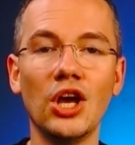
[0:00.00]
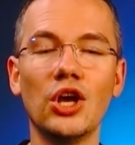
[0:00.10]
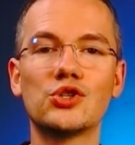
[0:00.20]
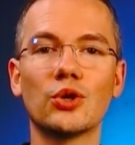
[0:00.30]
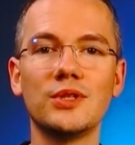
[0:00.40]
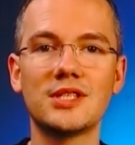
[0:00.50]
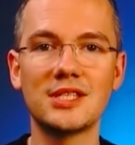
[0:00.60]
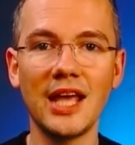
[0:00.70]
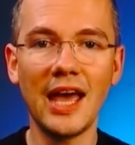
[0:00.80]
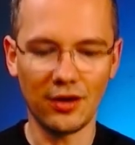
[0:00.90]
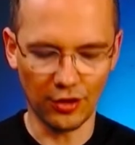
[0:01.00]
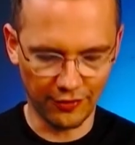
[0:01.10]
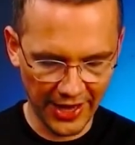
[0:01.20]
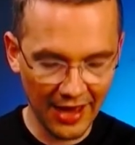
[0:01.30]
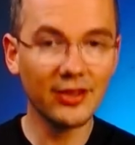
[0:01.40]
So instead of
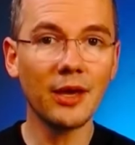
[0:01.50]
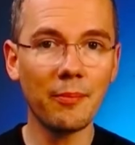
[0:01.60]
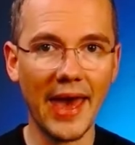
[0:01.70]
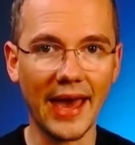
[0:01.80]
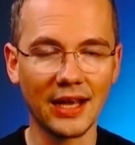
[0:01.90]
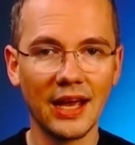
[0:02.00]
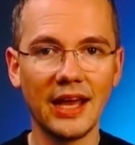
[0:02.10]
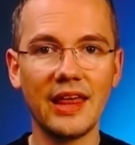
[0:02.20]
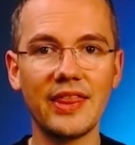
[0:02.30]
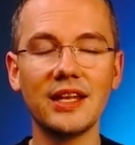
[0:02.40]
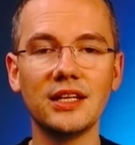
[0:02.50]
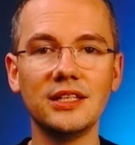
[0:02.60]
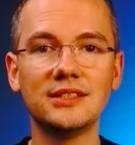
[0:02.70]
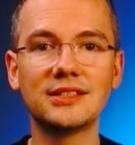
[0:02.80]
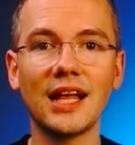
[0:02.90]
having a Mac and then
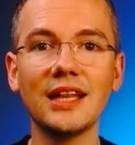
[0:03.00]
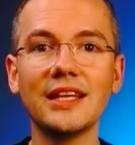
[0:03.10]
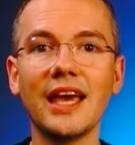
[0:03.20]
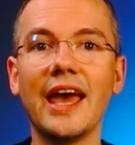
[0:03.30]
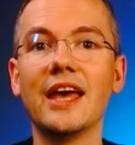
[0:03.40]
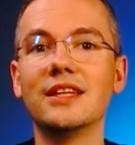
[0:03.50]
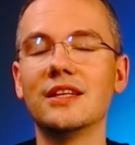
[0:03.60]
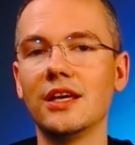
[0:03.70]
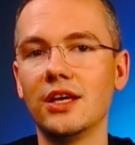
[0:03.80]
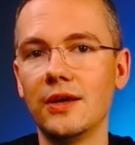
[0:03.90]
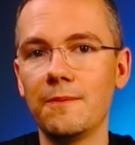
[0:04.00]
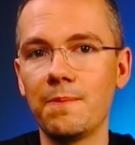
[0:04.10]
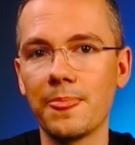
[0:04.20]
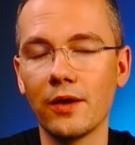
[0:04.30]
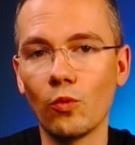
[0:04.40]
installing
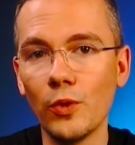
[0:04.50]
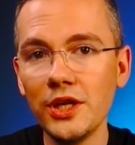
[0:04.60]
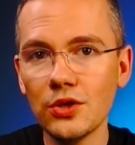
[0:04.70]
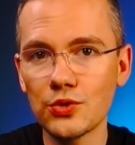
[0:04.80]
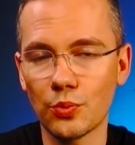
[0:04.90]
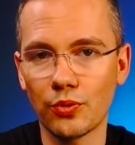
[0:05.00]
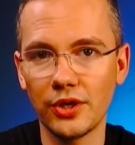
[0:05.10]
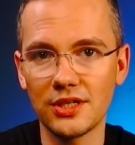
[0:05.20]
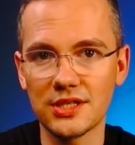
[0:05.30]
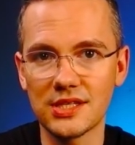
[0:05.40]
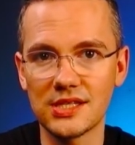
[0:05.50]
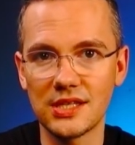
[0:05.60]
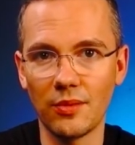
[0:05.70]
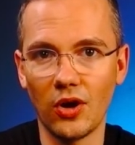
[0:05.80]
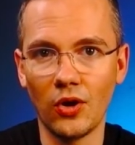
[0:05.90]
an Windows operating
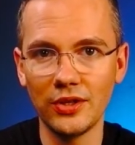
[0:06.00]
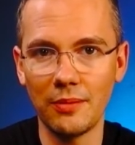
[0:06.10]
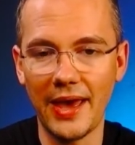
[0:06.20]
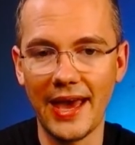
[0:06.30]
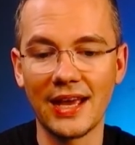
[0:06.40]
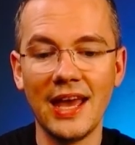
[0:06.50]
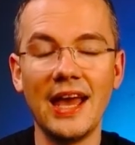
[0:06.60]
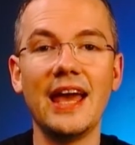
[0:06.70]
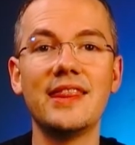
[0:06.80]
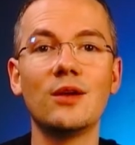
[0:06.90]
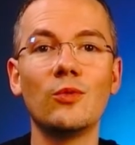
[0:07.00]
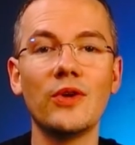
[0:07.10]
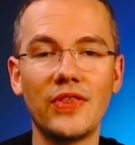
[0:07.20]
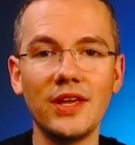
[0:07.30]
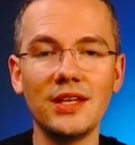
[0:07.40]
system on a Mac, and then
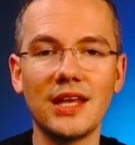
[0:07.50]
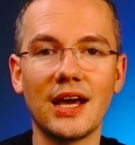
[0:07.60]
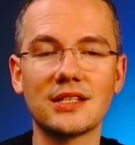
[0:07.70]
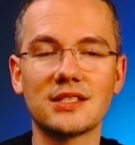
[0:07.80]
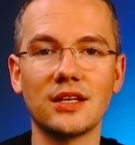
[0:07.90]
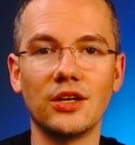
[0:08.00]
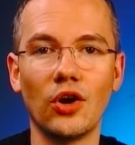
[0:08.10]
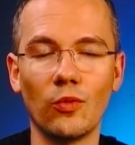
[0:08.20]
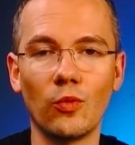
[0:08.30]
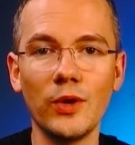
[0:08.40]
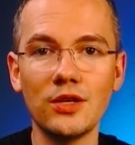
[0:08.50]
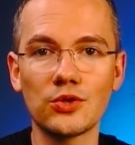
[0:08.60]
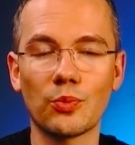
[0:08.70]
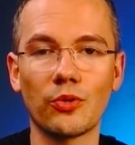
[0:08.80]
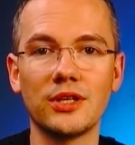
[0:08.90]
within that
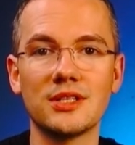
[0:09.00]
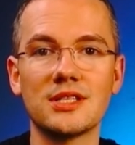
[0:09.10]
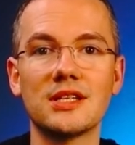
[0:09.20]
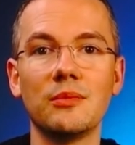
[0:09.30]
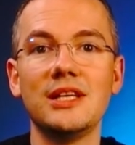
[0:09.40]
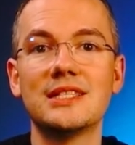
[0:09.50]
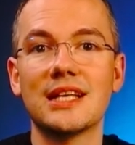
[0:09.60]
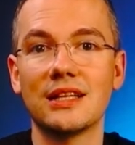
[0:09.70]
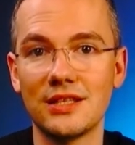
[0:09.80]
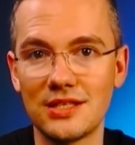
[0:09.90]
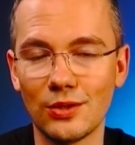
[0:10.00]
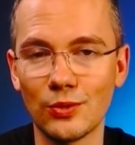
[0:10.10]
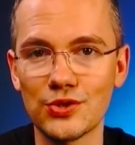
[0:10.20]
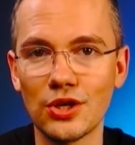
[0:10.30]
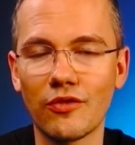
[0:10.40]
Windows operating system installing
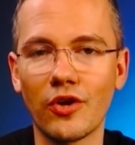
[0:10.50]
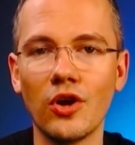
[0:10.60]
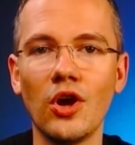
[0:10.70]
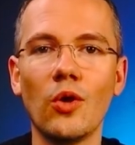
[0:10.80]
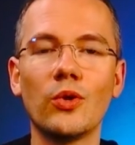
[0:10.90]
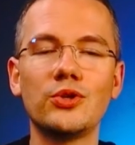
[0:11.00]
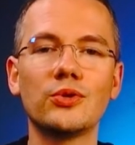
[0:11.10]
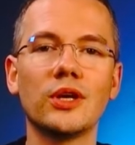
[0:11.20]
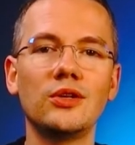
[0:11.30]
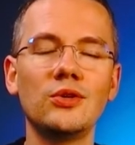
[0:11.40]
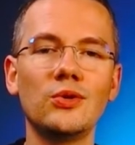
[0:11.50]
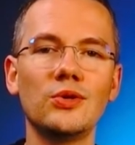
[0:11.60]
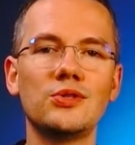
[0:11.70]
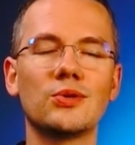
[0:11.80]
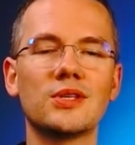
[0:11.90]
SQL Server, what you can do
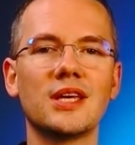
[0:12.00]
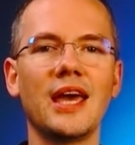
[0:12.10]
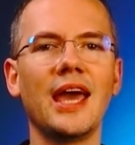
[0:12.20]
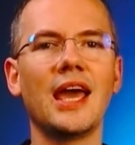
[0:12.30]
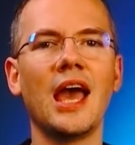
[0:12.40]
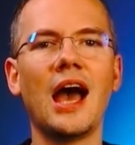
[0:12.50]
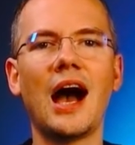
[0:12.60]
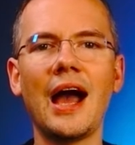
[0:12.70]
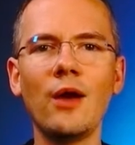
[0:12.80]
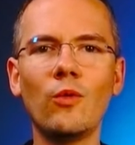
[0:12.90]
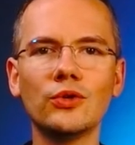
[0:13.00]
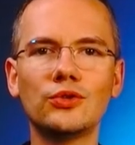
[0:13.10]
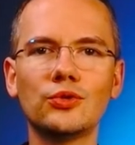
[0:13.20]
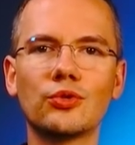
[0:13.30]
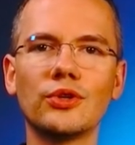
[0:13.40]
is you can say, hey, I want
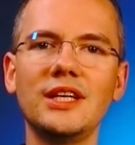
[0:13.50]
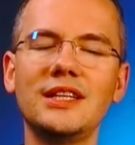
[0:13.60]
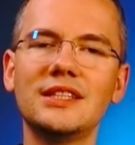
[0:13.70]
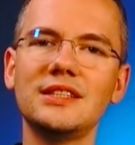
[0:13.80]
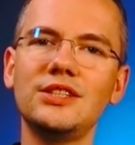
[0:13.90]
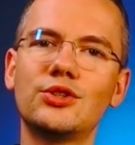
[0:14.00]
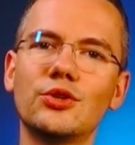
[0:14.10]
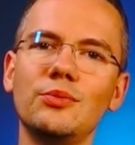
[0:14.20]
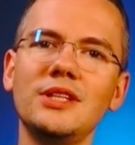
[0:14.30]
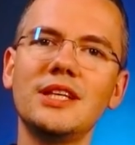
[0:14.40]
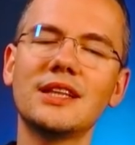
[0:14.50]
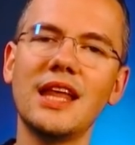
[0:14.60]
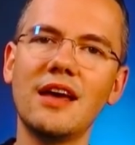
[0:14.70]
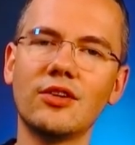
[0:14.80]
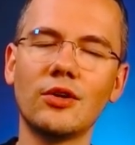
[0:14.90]
to create this intermediate
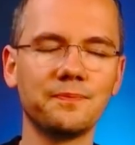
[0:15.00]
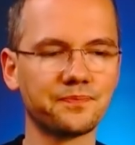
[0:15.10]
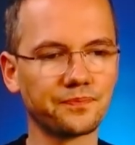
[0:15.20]
level